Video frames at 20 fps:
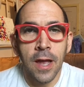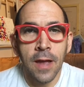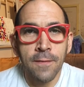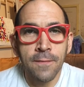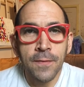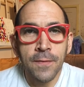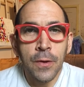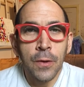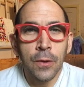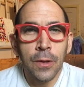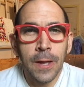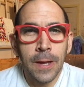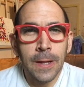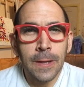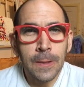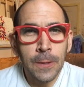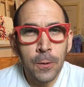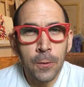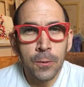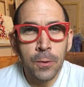I feel like a
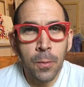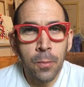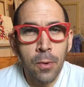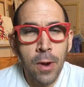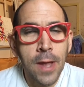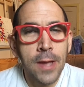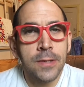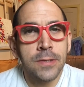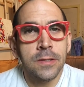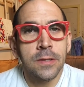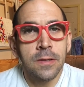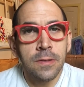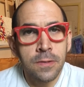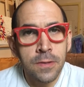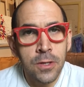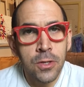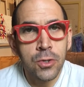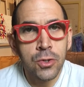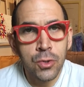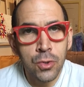little depressed.
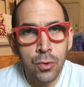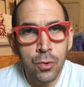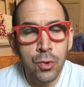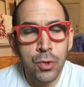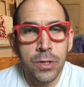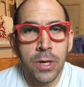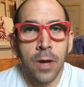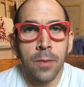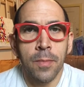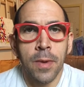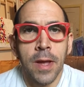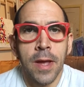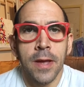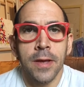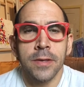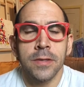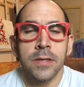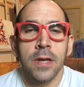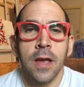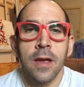This too shall
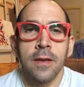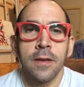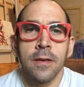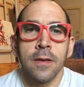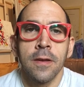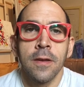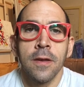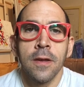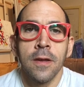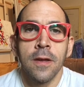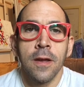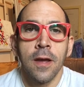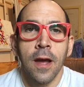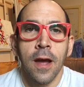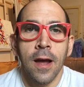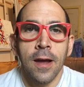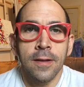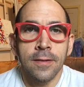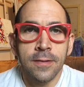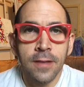pass. I
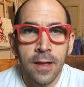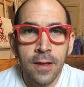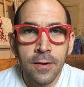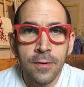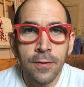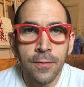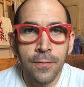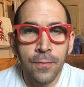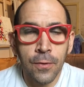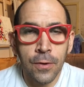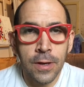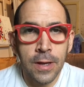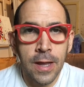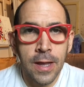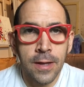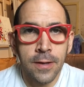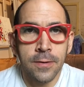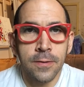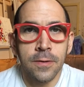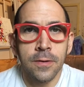tend to
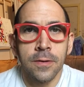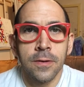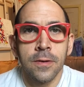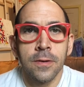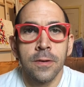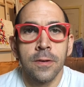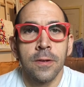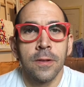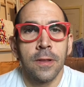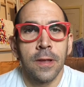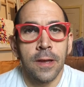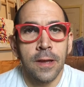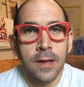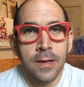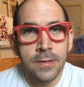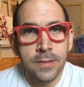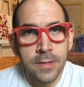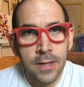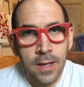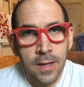forget, like I
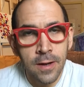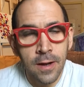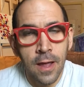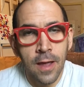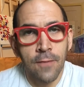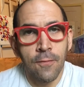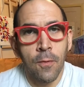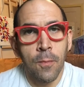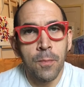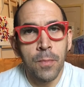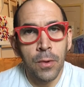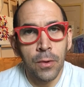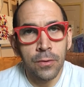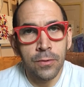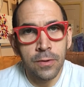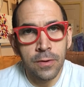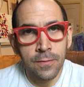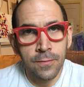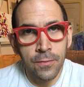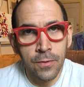said, I have a
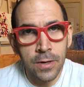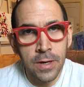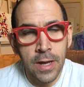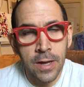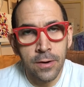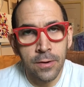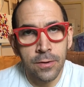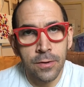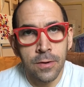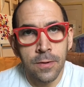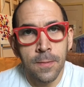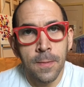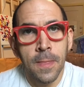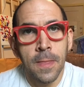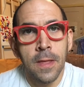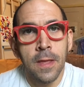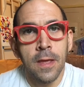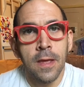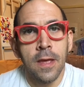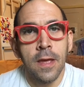built-in forgetter.
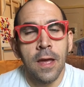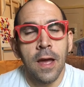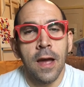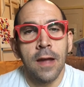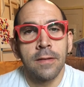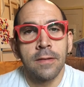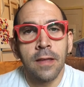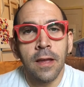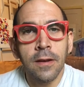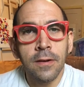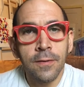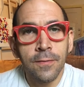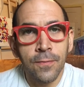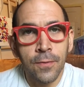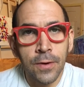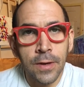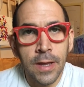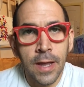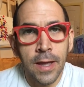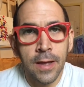I tend to
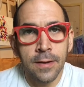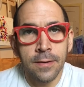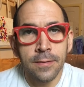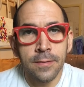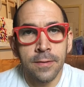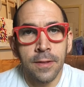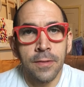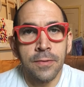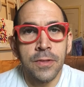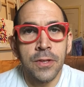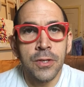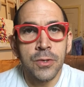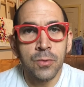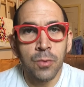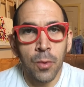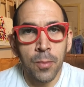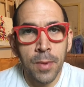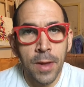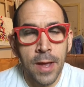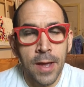forget that this
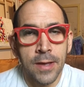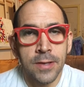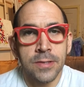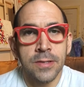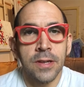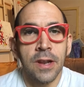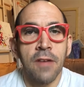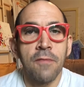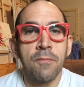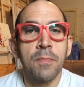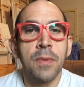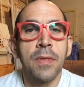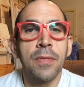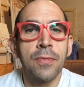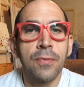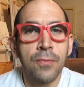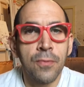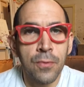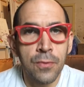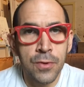will pass, that I've been
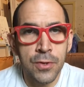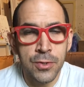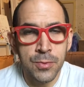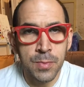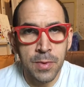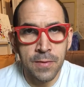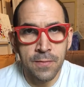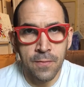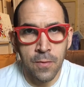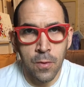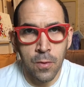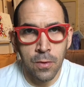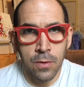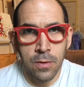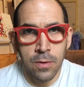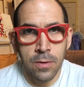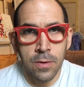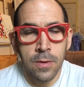through this before.